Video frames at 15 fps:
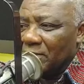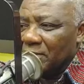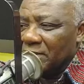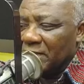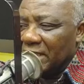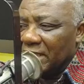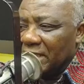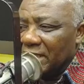
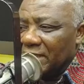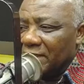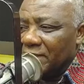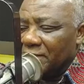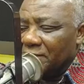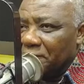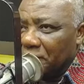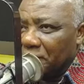the
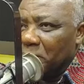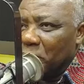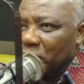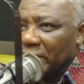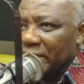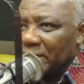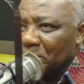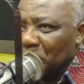
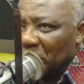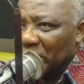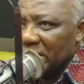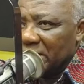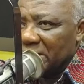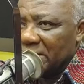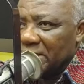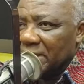framework in
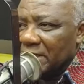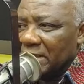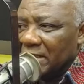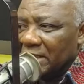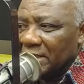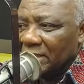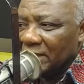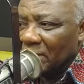place.
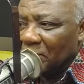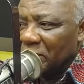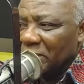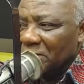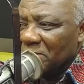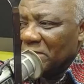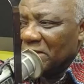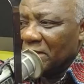Now when
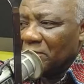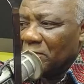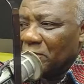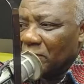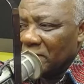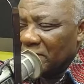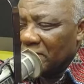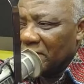you say,
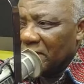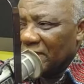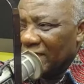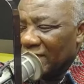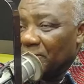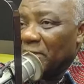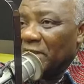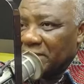oh,
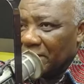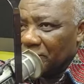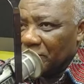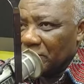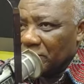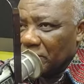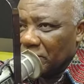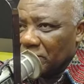limited
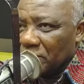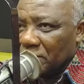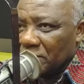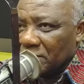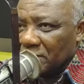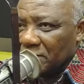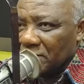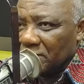
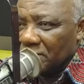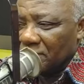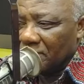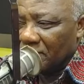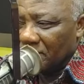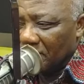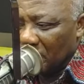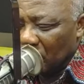resources.
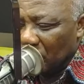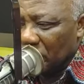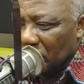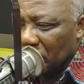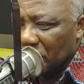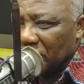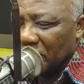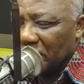The
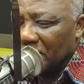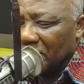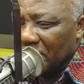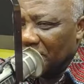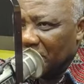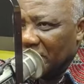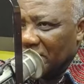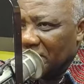resources,
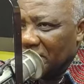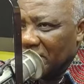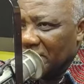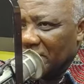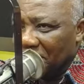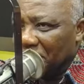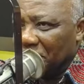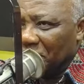because an
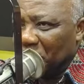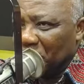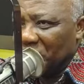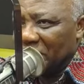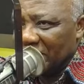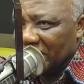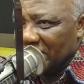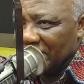envelope, you
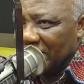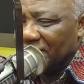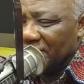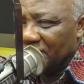say,